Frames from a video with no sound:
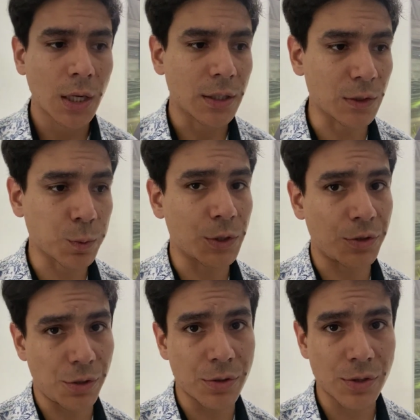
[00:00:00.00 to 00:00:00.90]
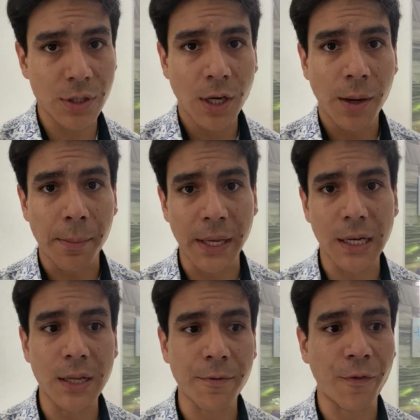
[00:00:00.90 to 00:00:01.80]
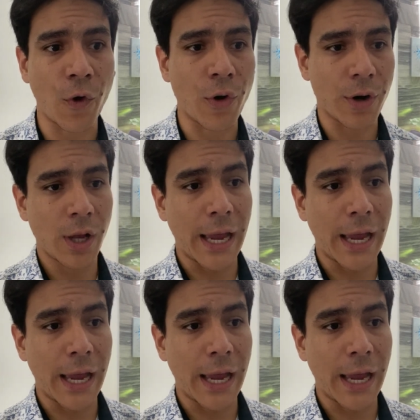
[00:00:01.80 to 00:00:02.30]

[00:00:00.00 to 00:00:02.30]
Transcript: this was used mainly for